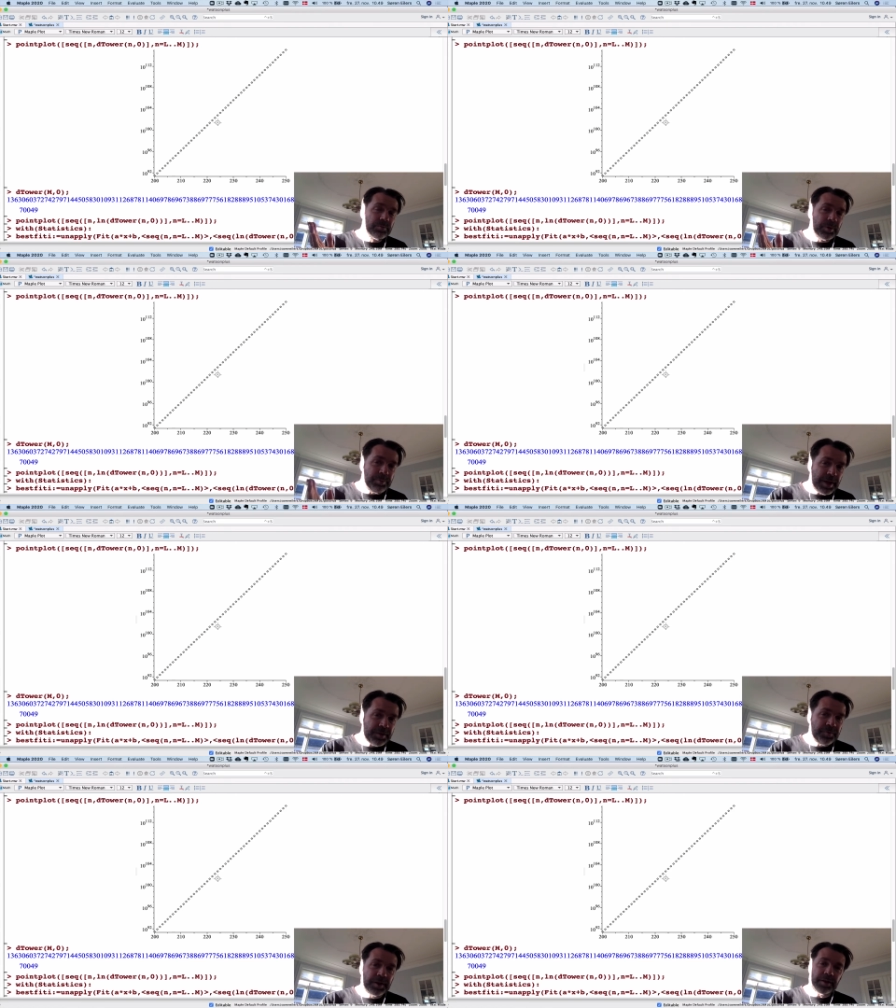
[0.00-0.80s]
the
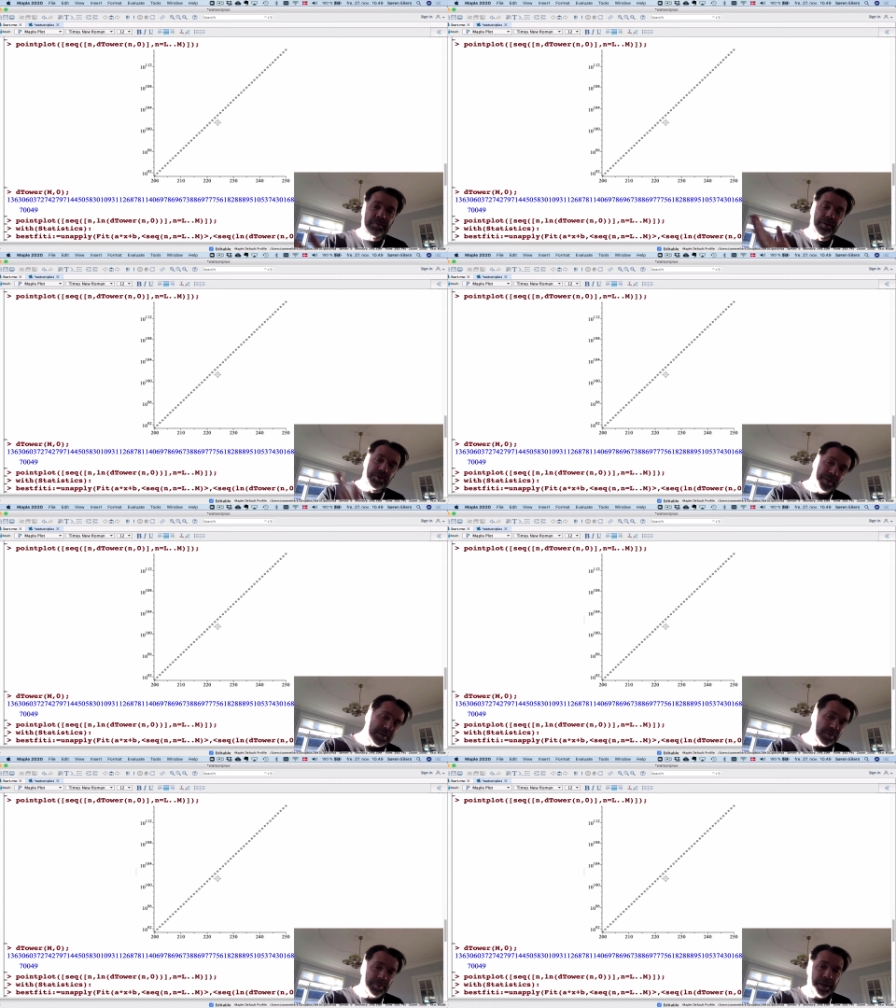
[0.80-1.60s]
best fit of the
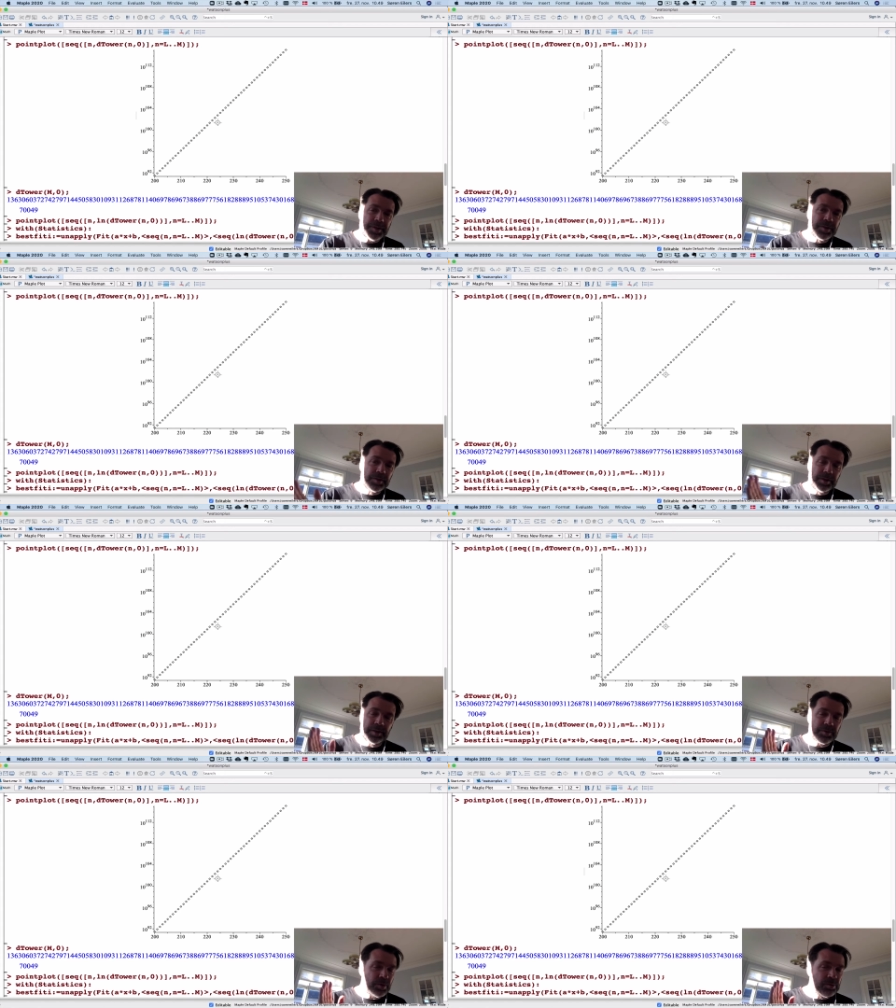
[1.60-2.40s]
transformation
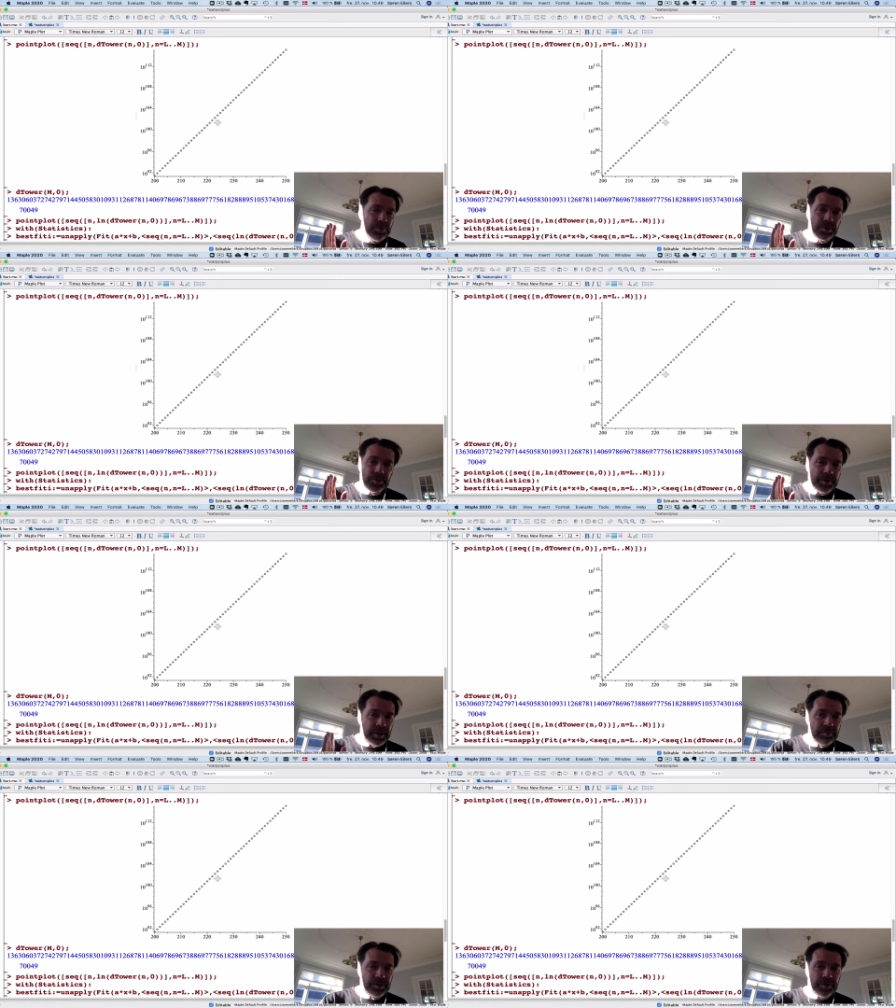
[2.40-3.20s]
is almost
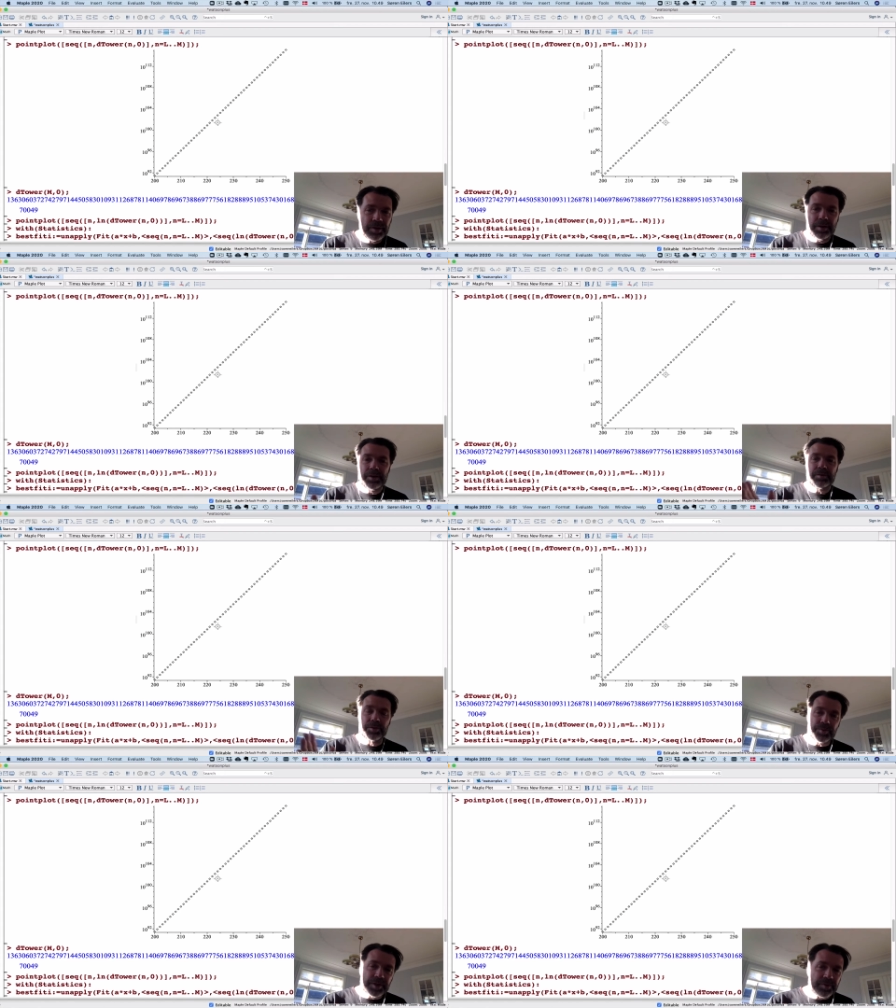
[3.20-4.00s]
never
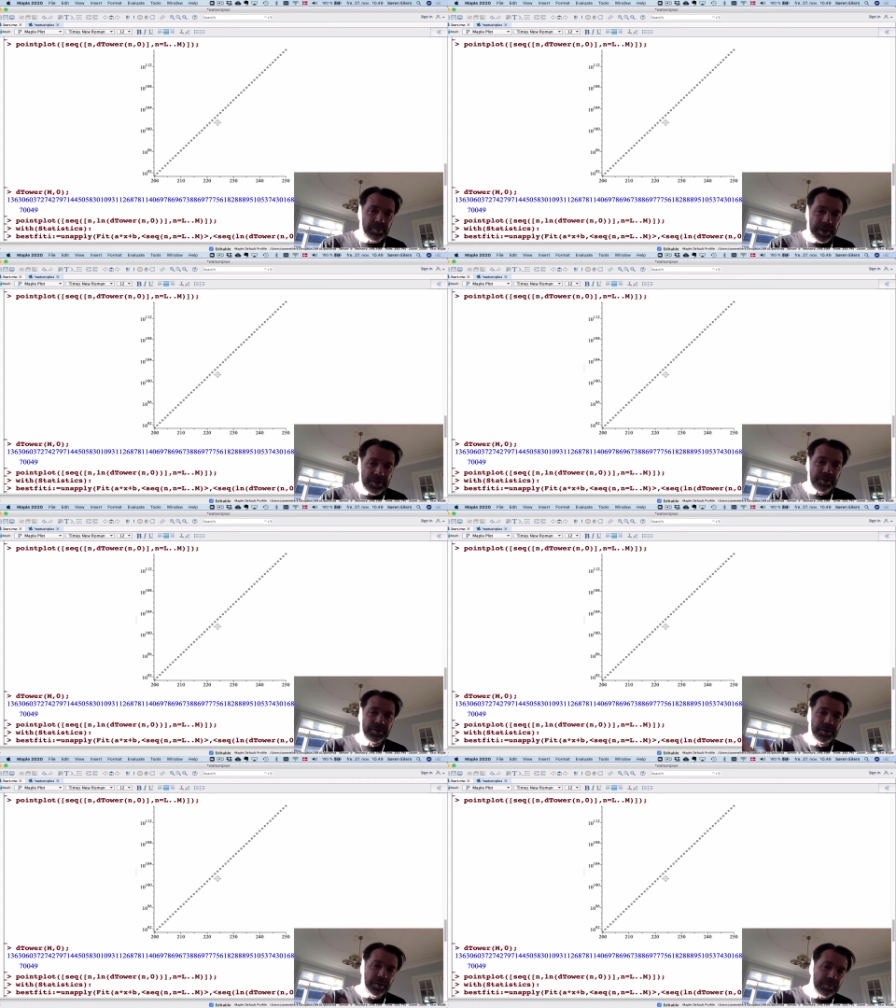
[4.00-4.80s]
the
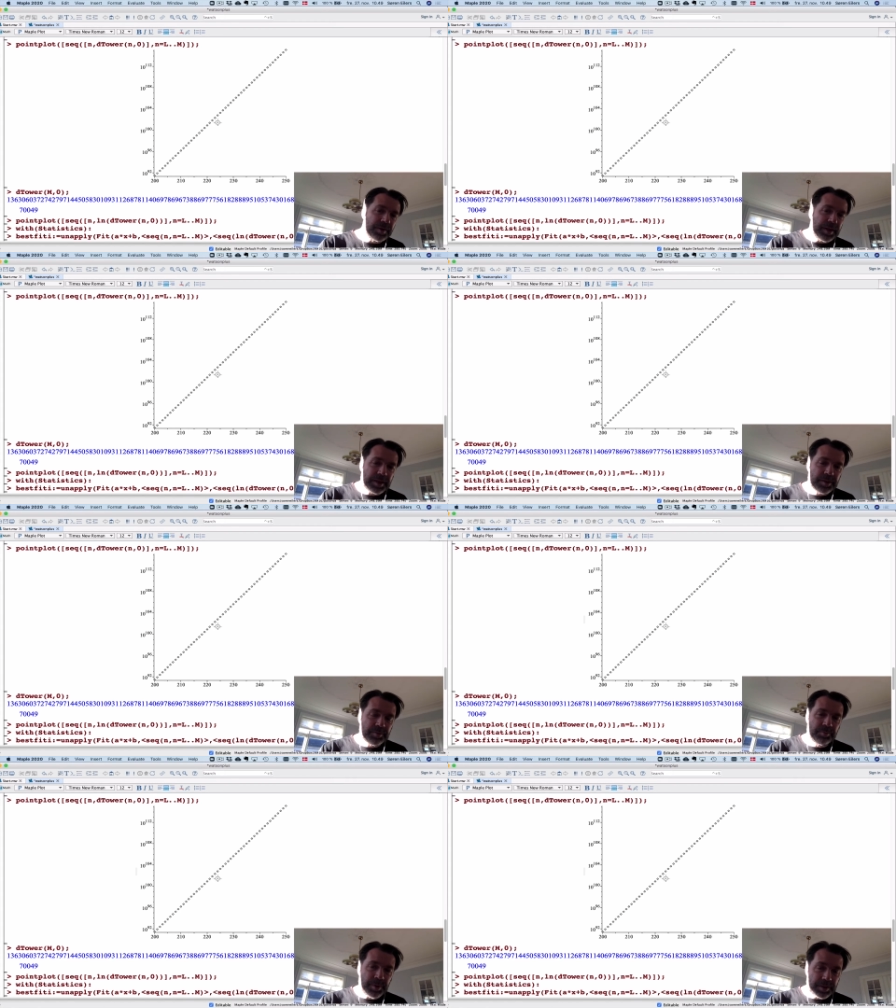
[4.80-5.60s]
transformation of the
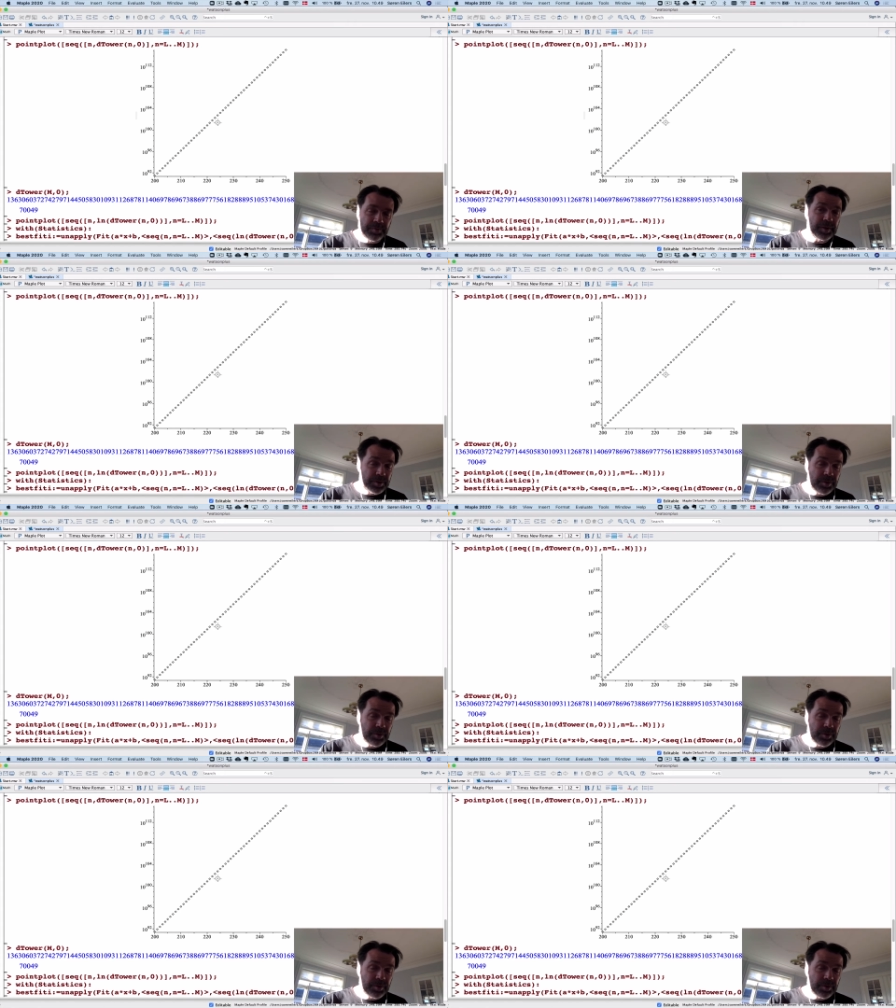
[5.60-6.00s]
next best fit.